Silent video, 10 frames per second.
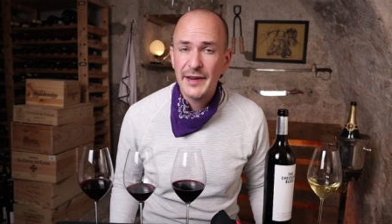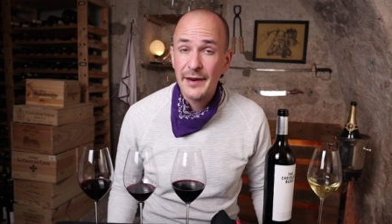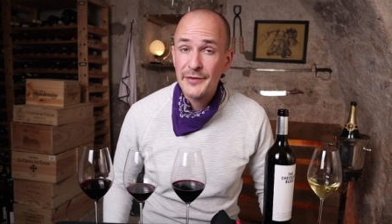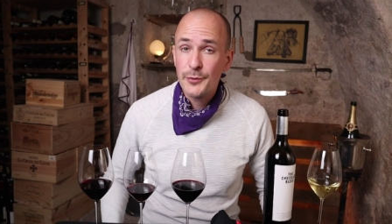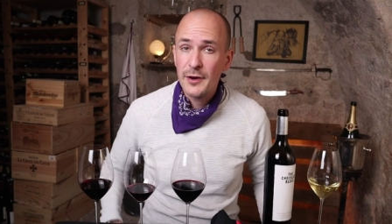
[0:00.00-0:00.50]
The
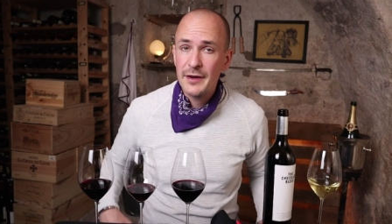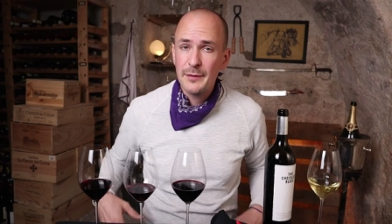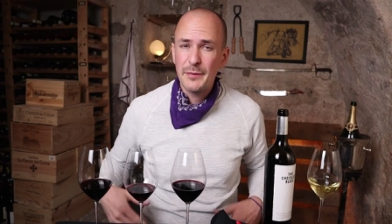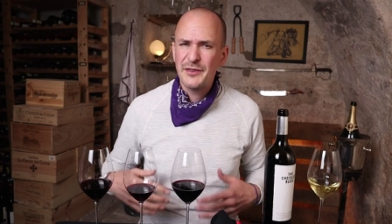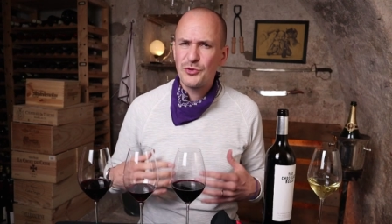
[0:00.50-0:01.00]
tannins were a
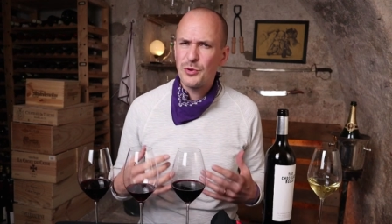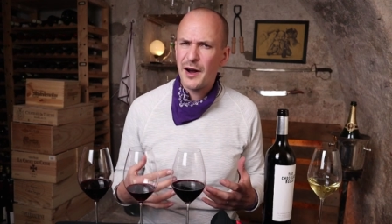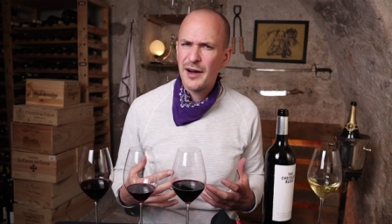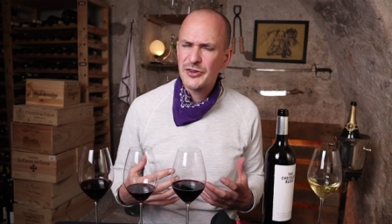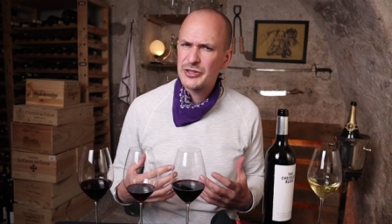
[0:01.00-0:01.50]
little bit too
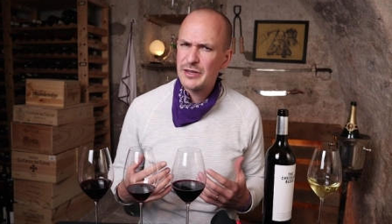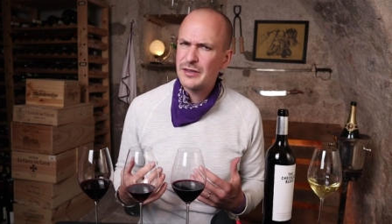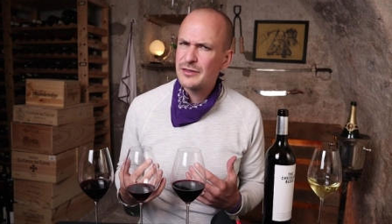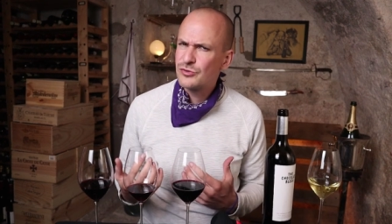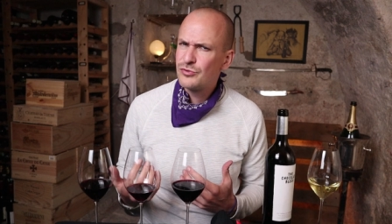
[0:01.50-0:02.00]
harsh, a
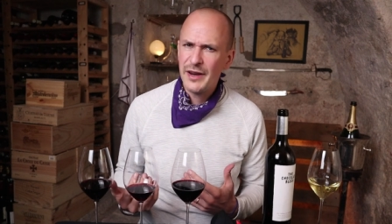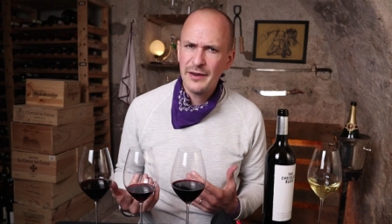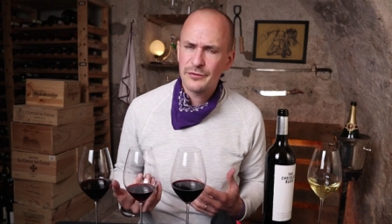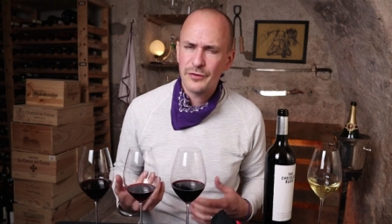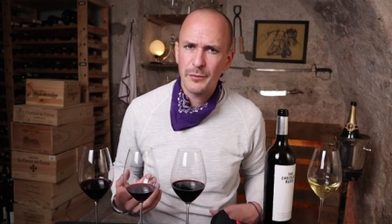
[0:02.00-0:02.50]
little
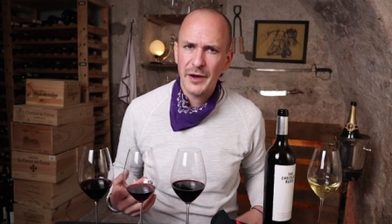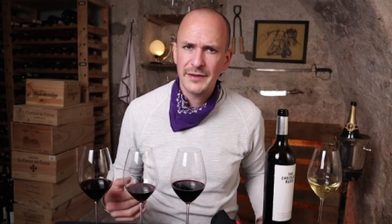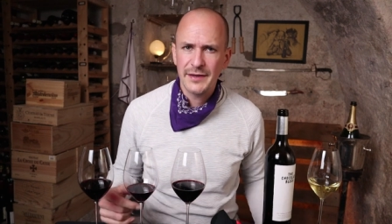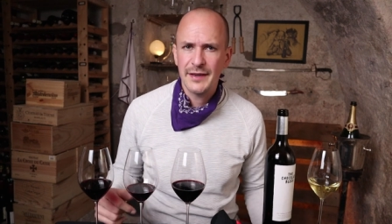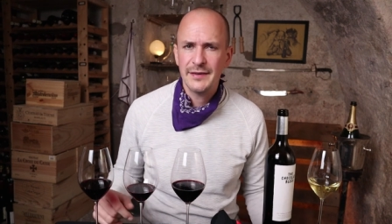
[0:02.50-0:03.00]
green for my
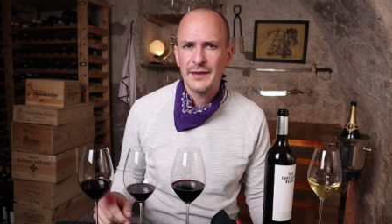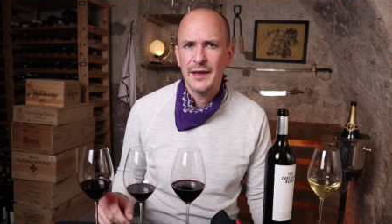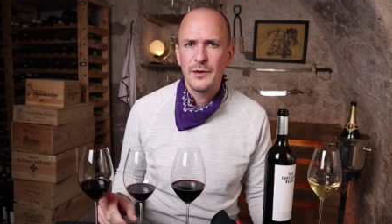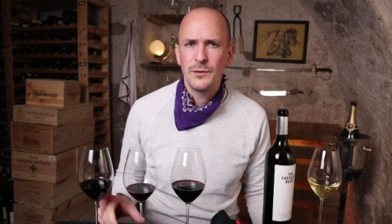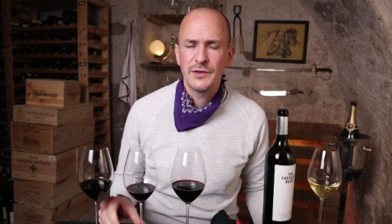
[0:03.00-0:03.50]
taste,
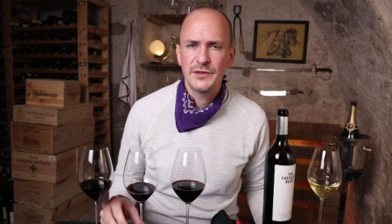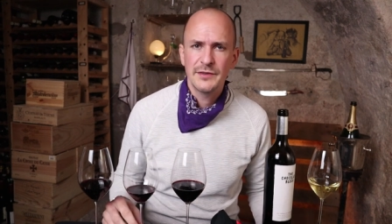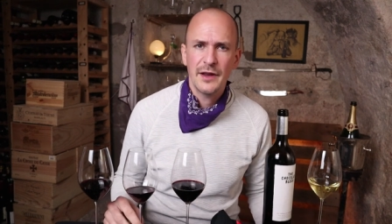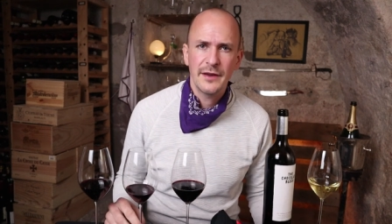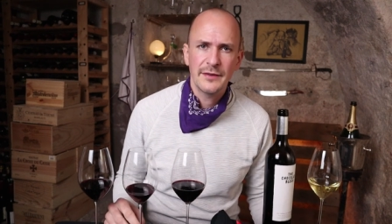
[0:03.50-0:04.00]
which
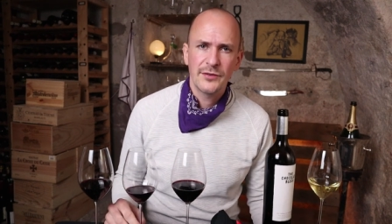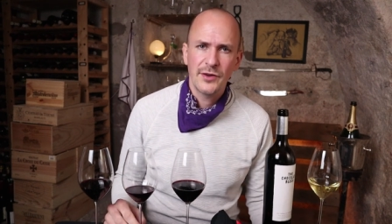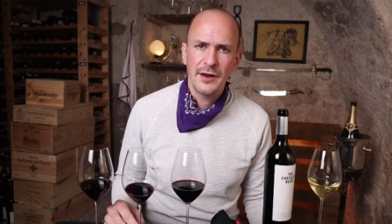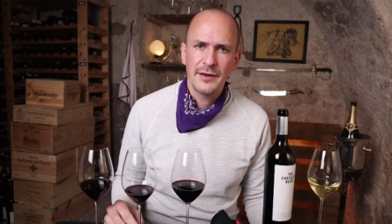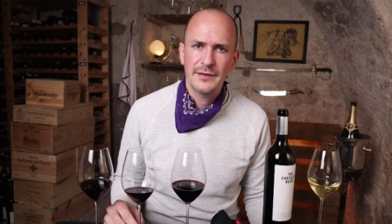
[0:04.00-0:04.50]
is not
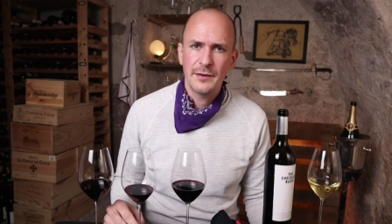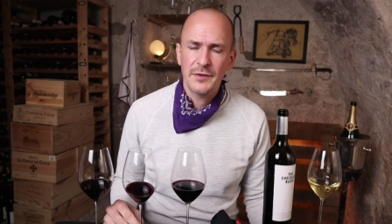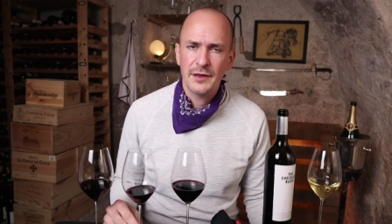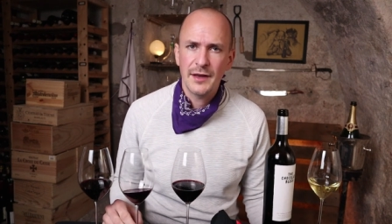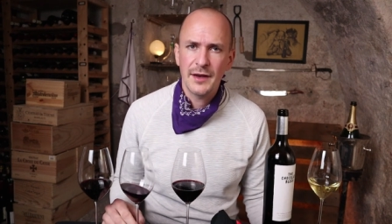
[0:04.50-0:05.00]
necessarily
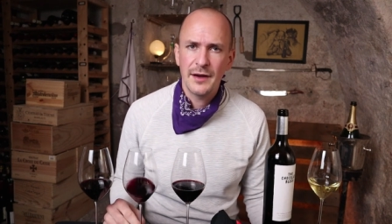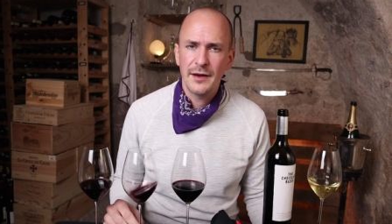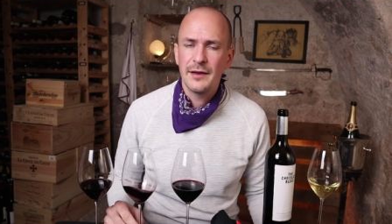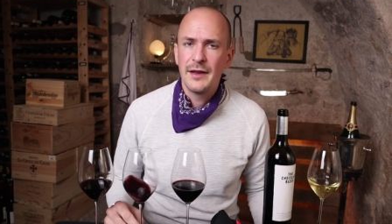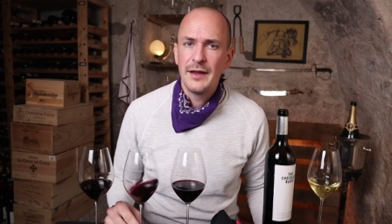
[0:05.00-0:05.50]
something that
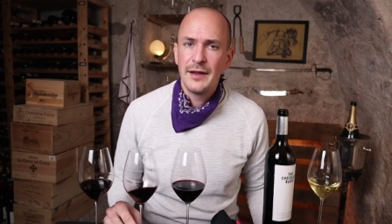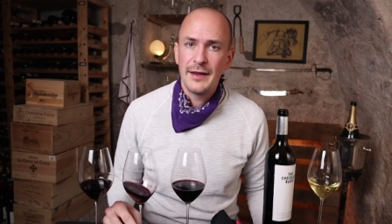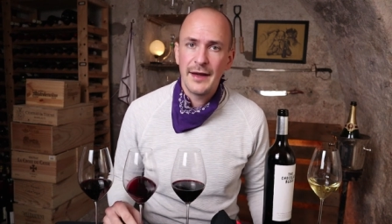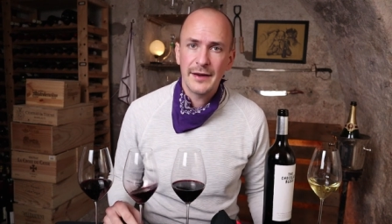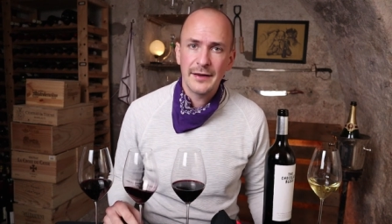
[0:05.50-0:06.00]
I
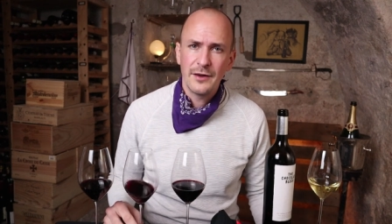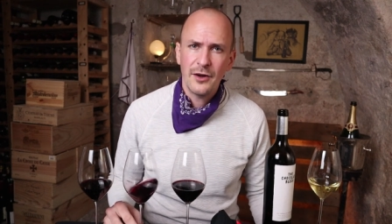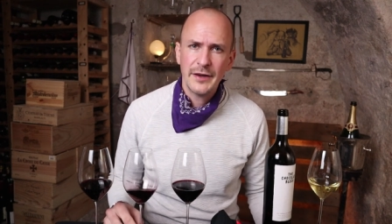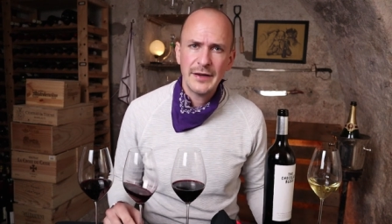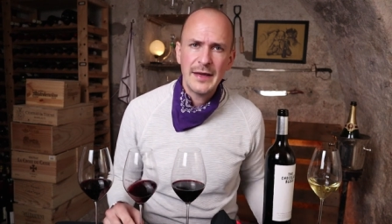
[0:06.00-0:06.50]
like a
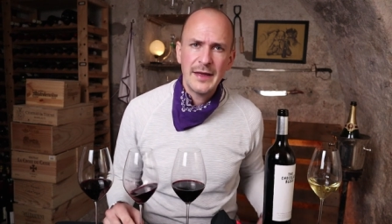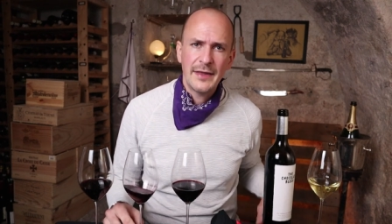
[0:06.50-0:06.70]
lot.